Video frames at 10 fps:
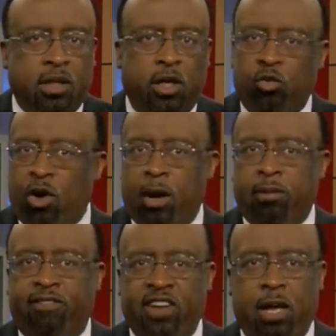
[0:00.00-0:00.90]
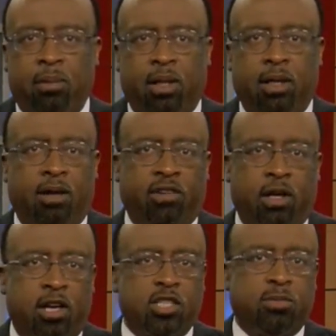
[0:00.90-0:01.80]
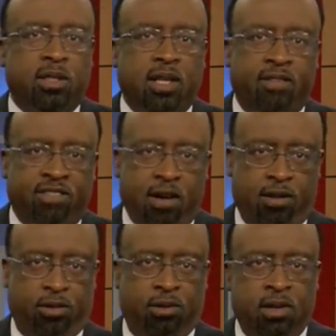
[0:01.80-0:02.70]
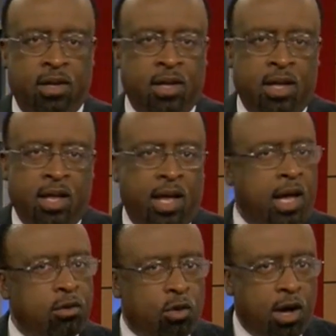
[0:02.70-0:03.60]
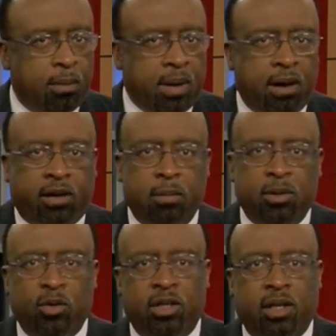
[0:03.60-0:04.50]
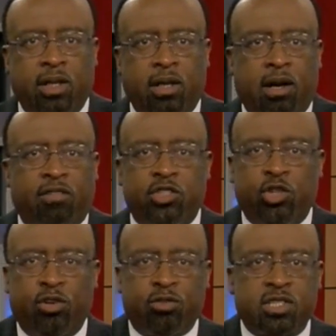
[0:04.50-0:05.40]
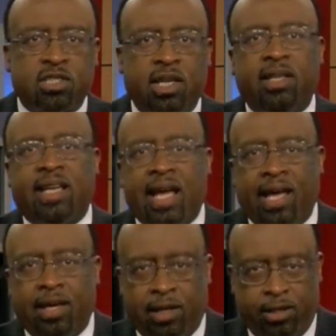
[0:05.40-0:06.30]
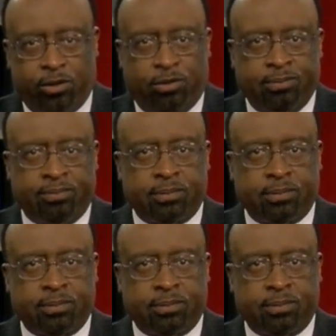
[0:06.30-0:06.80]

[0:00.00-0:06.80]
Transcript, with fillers: He robbed a family of a husband and father and robbed our community of a generous and kind leader.